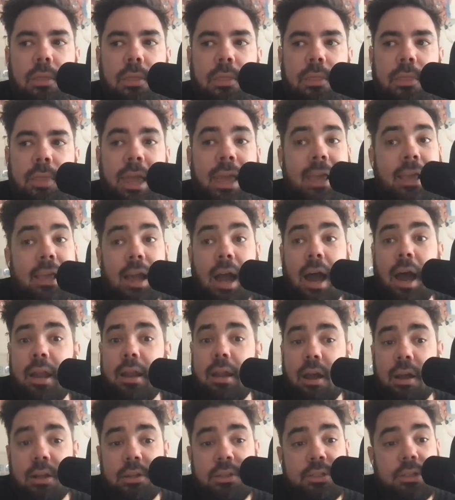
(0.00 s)
they got
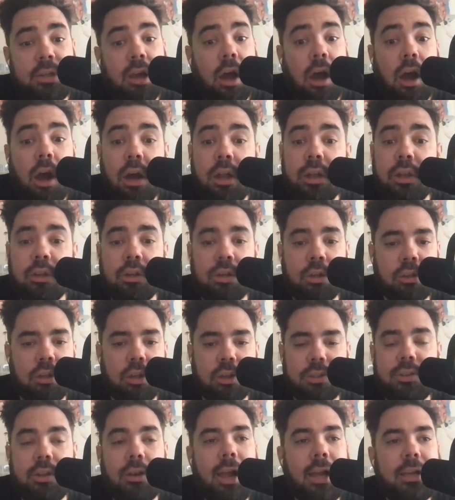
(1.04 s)
a ton of good
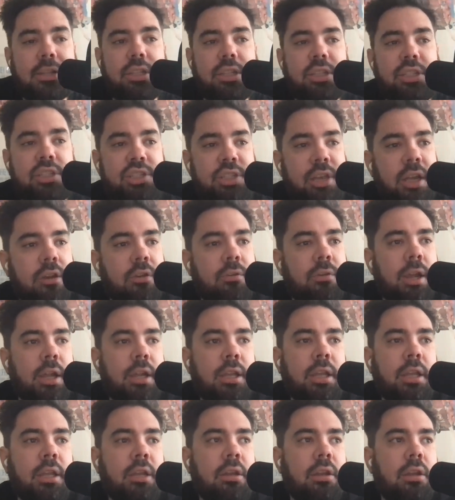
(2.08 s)
looks. They're actually
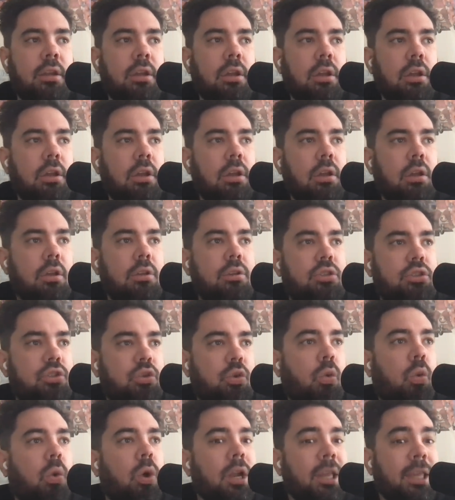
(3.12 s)
generating
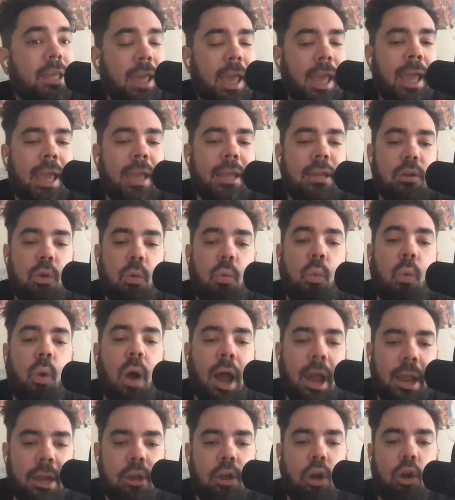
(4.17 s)
28
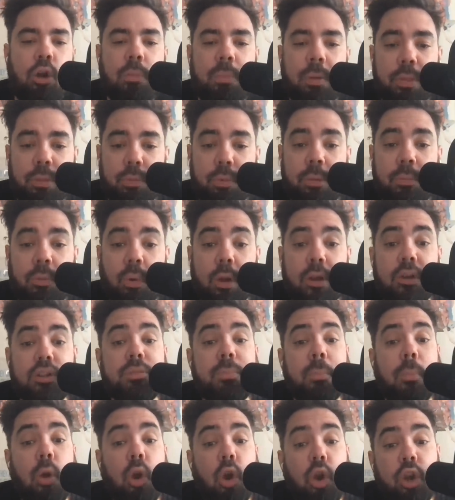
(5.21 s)
wide open three-pointers
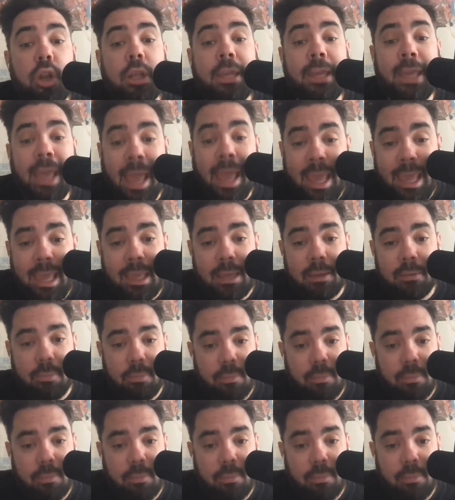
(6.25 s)
per game.